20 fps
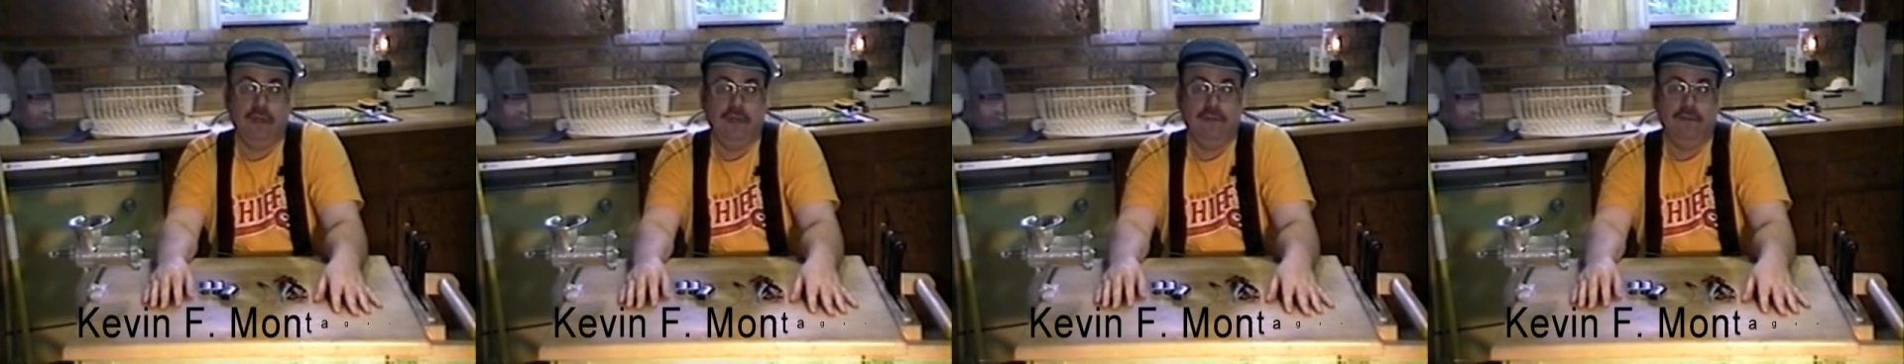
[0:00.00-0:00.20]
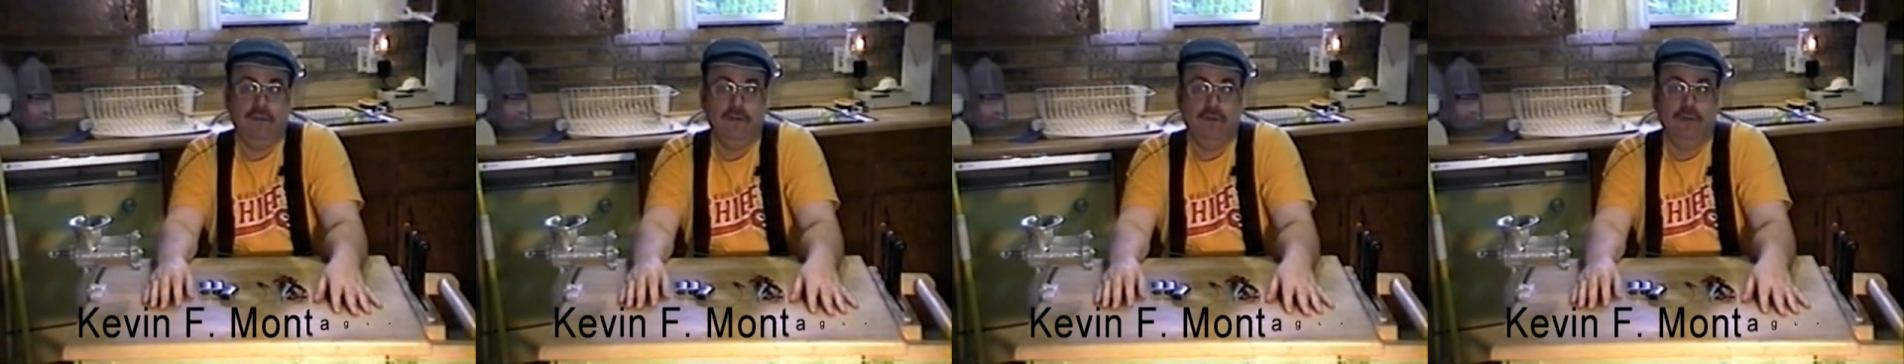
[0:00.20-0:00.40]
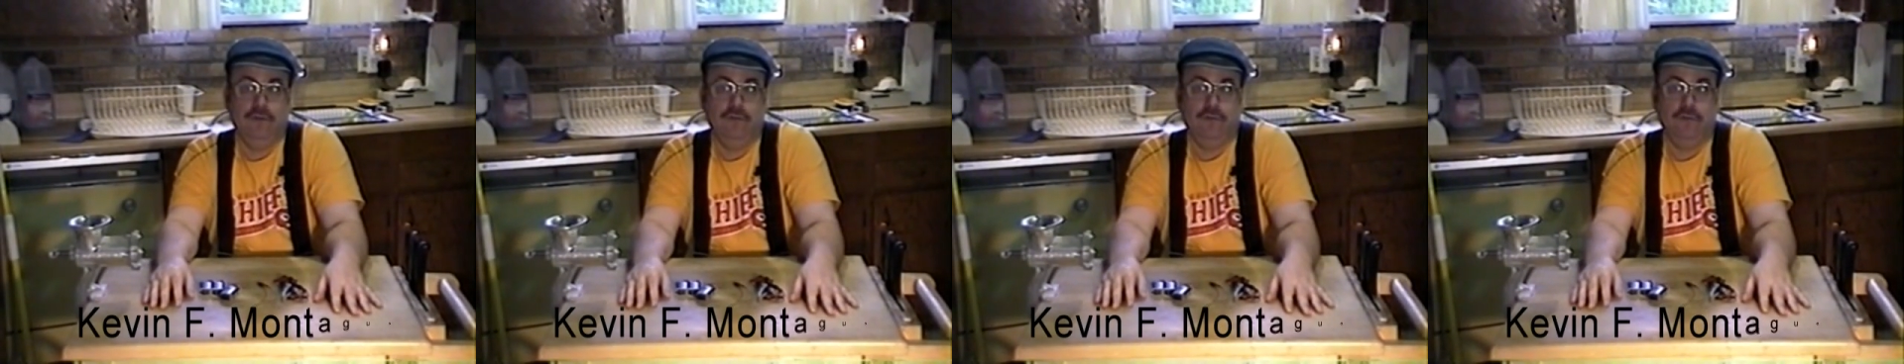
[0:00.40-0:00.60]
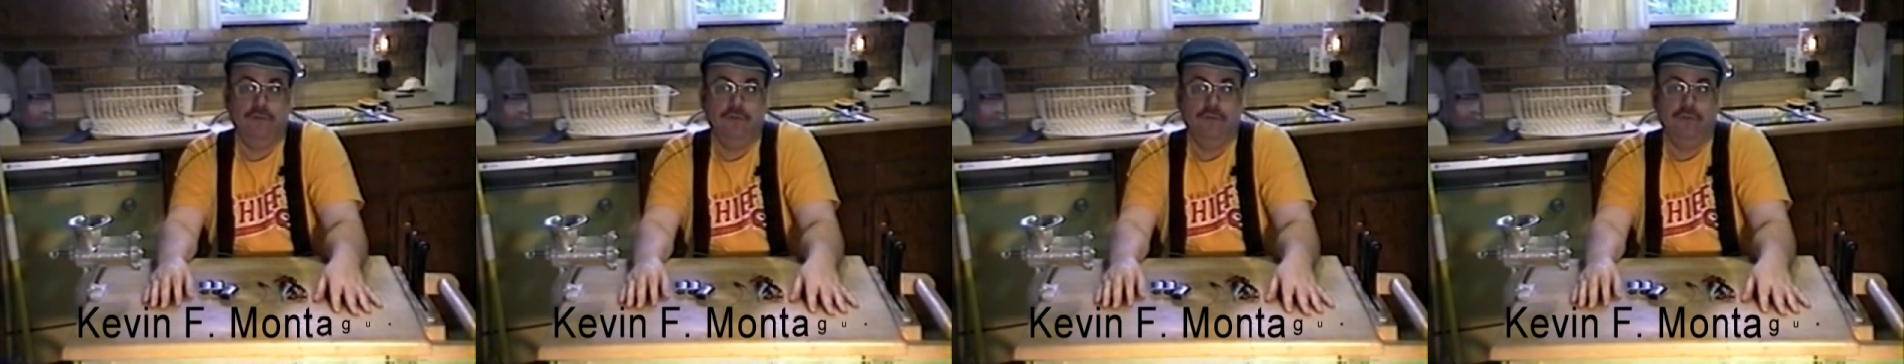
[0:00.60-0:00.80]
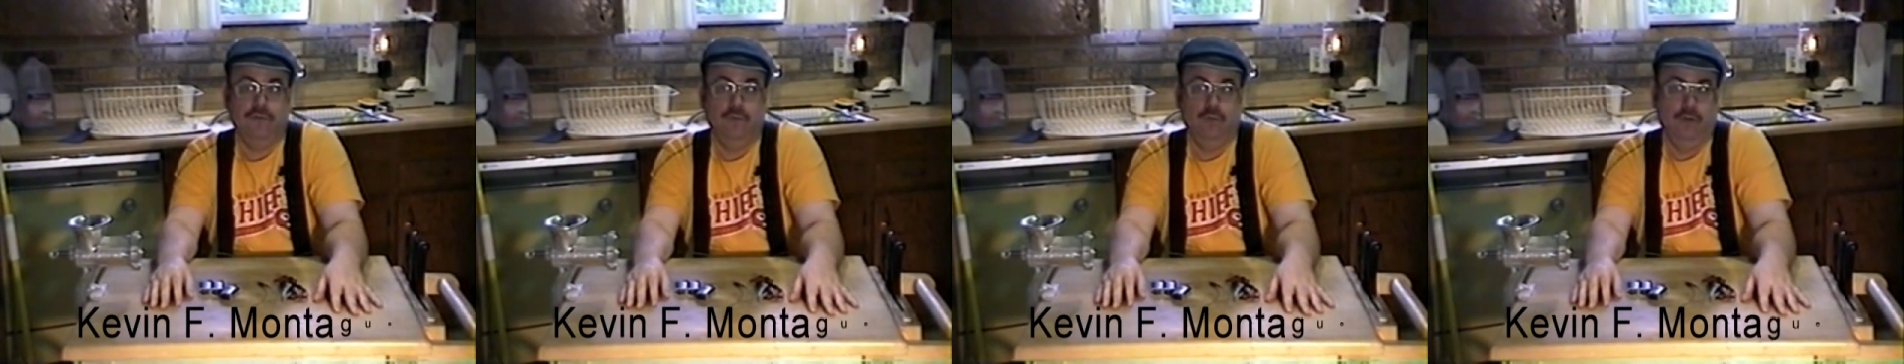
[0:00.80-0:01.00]
and the
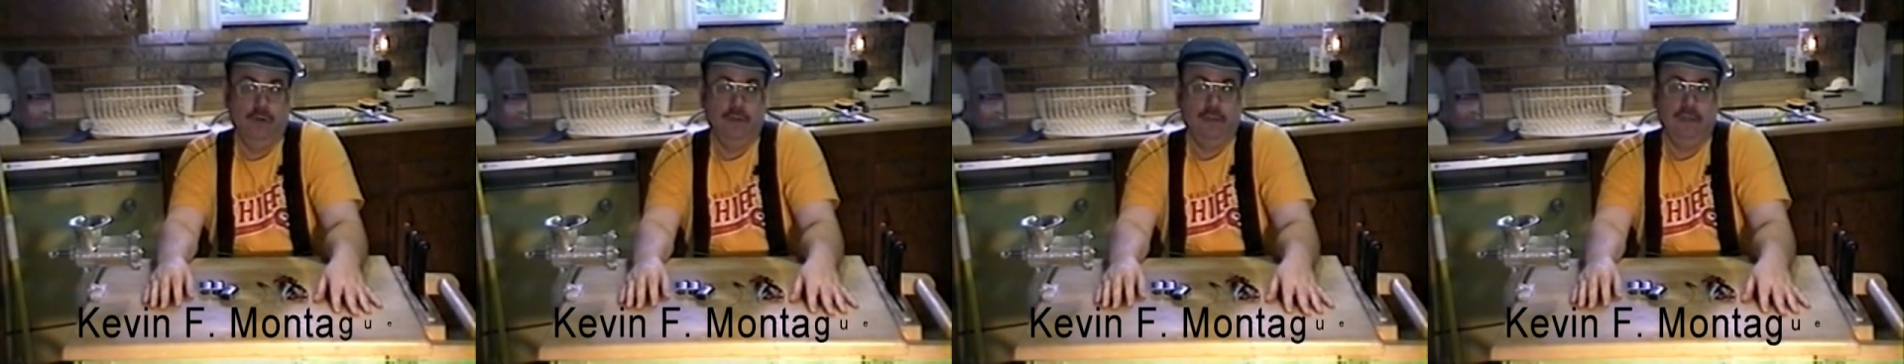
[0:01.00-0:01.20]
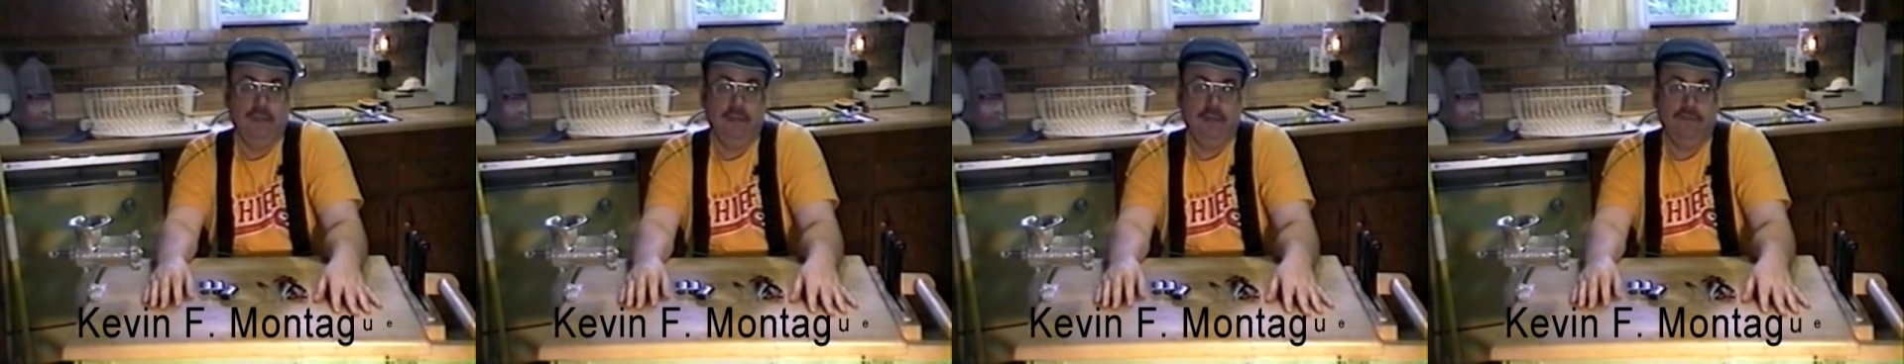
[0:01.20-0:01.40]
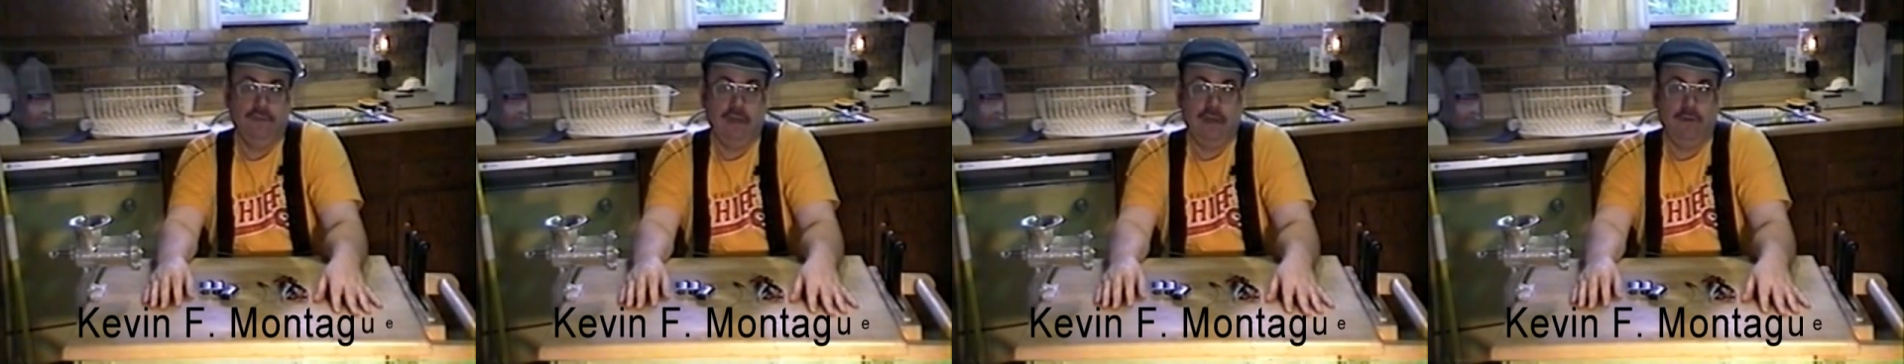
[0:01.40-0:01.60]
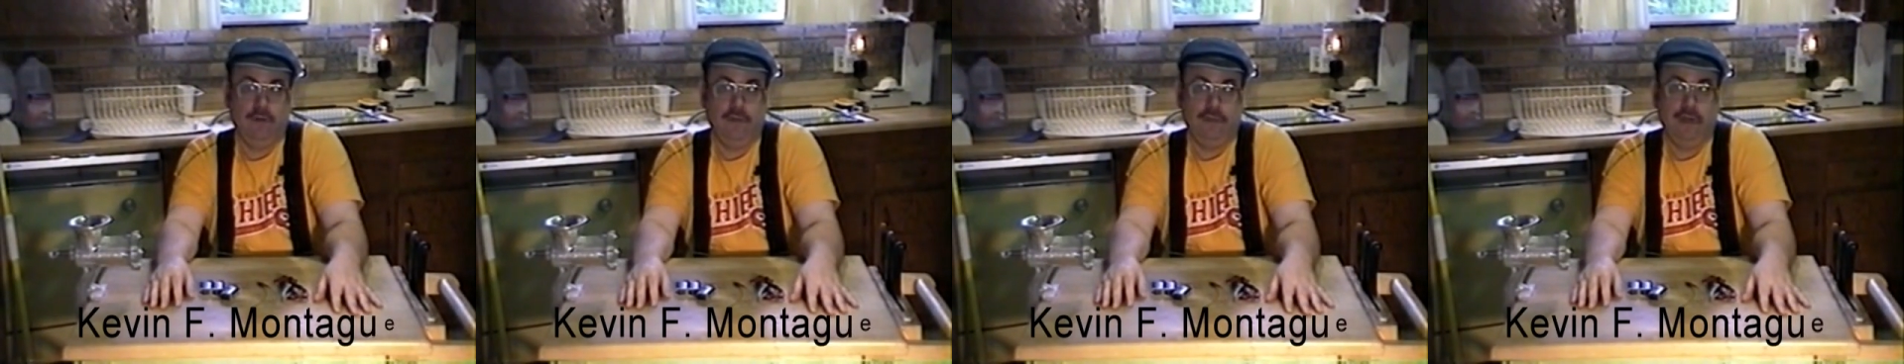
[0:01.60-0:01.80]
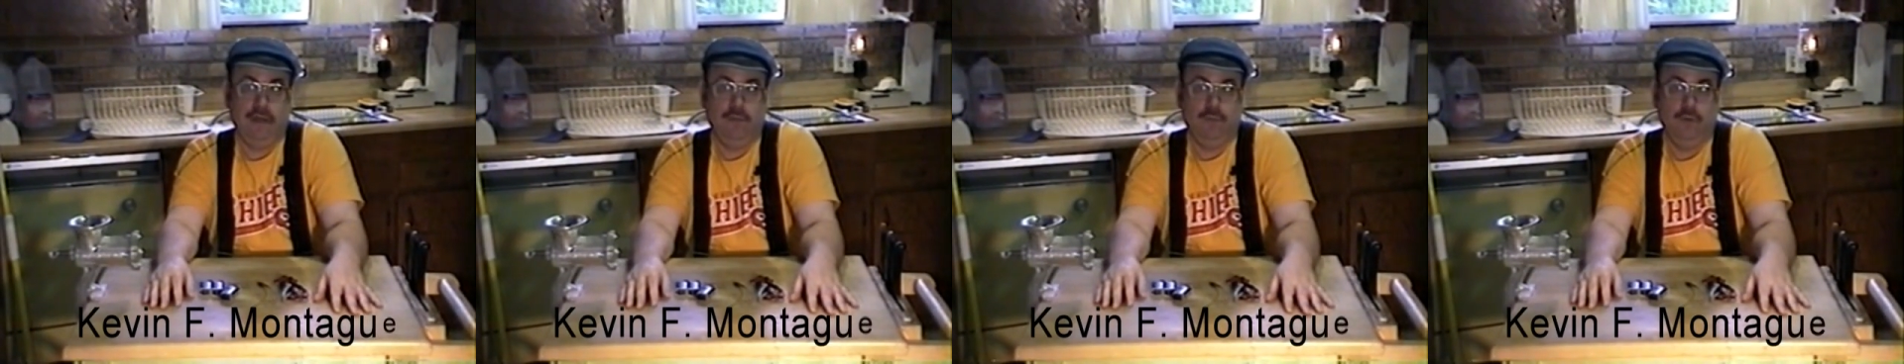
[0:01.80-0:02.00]
nurses working, is how all
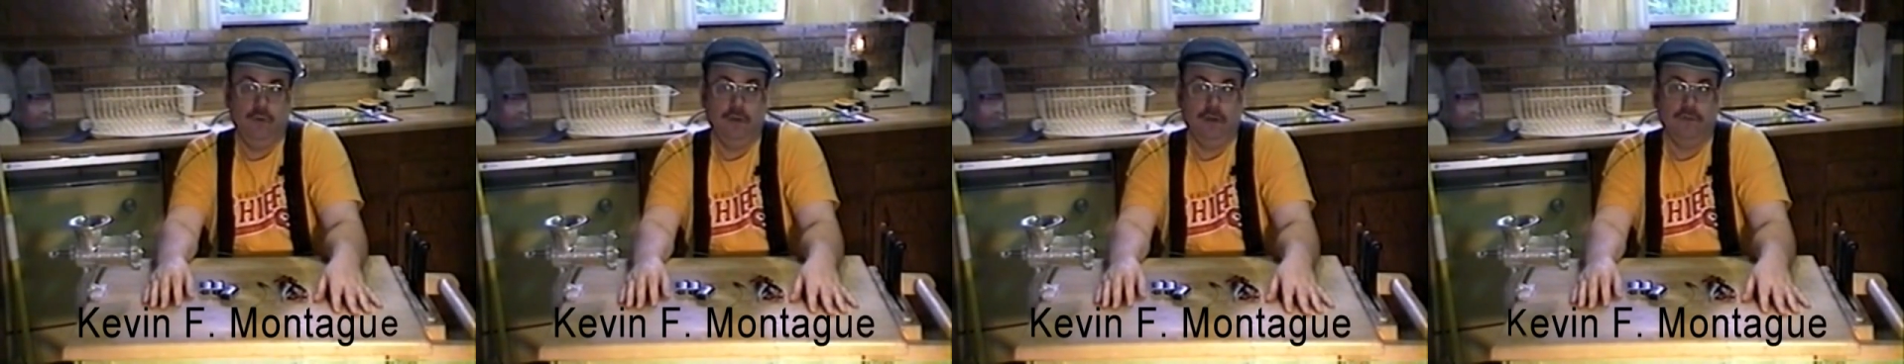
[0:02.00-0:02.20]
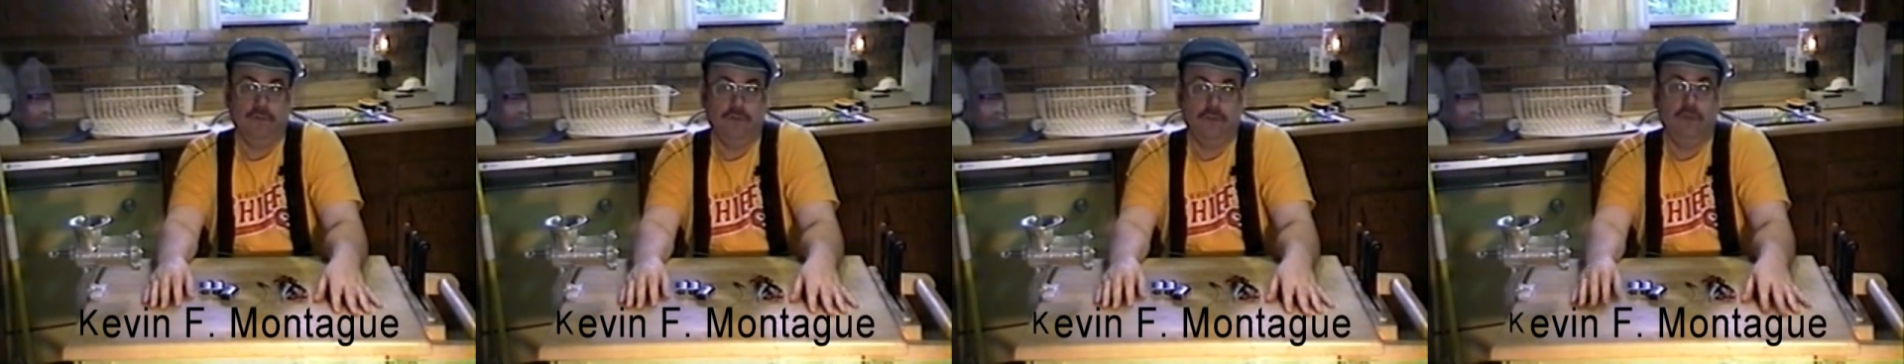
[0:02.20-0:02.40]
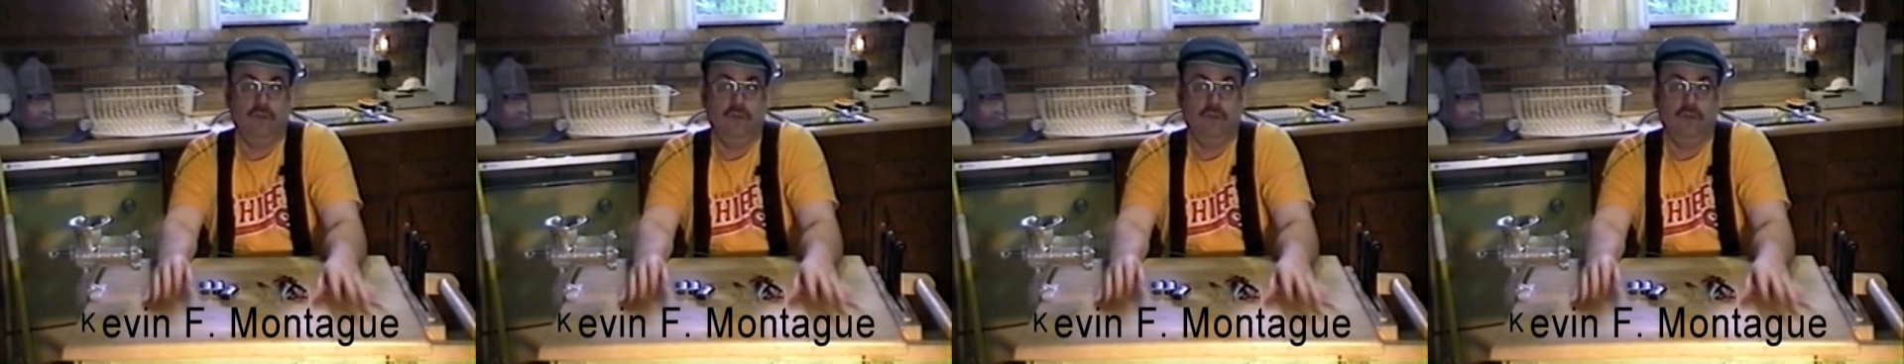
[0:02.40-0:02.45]
that works.